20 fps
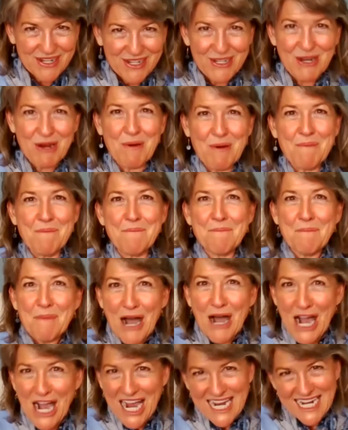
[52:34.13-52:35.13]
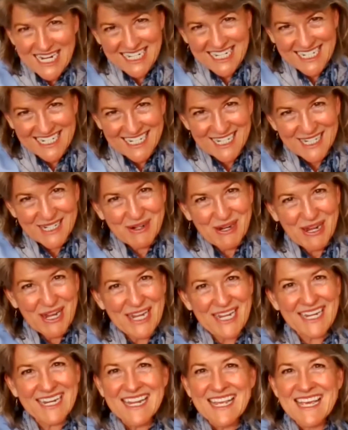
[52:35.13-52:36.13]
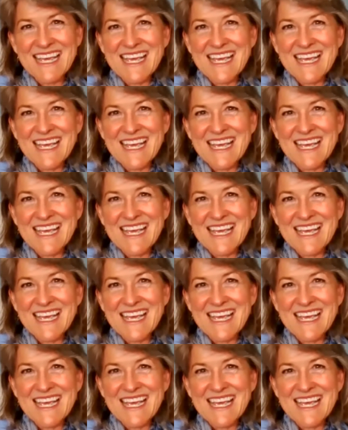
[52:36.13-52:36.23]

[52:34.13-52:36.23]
You're mine, right?